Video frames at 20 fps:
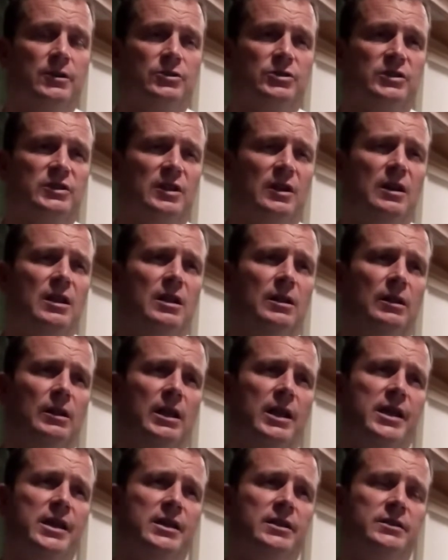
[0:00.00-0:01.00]
Just a
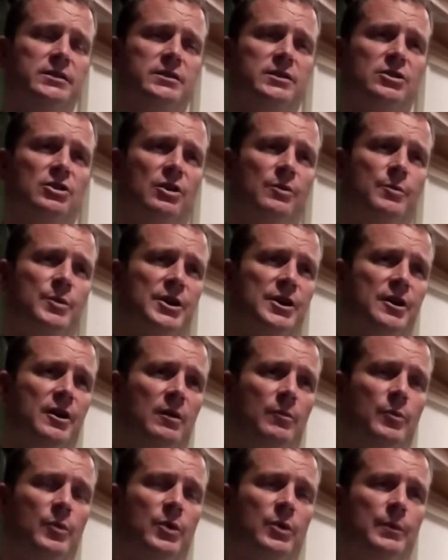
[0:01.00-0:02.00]
little hint coming
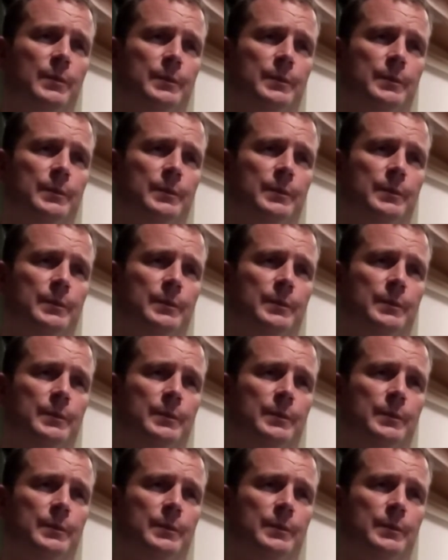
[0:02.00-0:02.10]
up